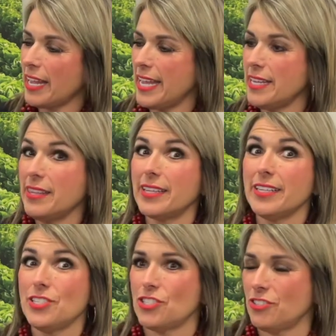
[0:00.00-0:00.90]
in
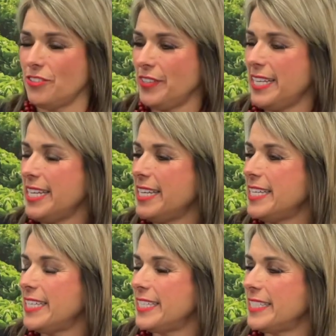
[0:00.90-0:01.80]
the
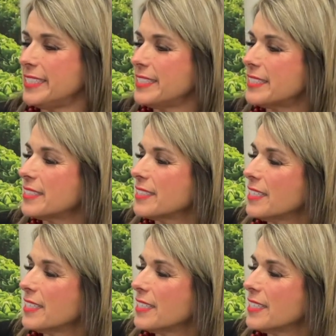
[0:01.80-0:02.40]
trees.